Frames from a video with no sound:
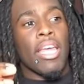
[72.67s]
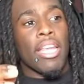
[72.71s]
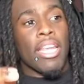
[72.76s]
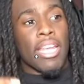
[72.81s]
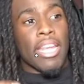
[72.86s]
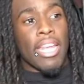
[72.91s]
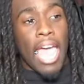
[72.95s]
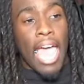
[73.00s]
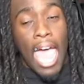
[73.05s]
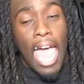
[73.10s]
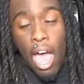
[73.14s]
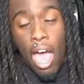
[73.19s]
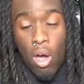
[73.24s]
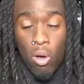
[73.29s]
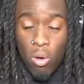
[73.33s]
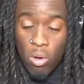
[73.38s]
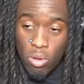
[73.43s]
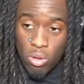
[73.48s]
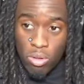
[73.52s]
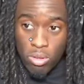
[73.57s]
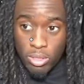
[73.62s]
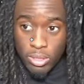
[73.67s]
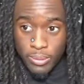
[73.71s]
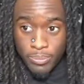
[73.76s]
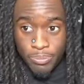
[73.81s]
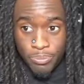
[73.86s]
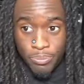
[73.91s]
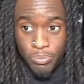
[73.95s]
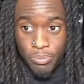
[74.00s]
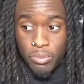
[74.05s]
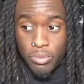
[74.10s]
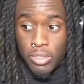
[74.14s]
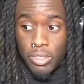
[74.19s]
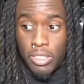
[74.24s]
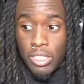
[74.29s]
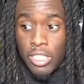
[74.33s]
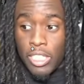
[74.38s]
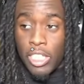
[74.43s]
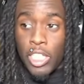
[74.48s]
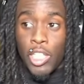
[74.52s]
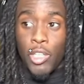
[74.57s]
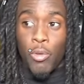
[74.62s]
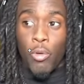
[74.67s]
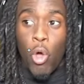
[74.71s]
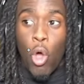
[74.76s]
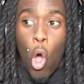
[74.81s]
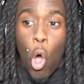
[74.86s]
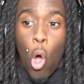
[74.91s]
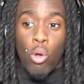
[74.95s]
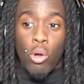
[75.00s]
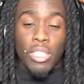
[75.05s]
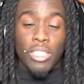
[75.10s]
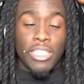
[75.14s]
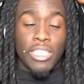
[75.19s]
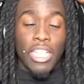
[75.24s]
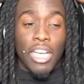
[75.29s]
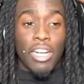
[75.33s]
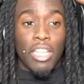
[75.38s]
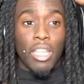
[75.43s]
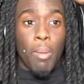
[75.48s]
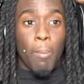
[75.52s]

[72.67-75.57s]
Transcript: Now, you will only see another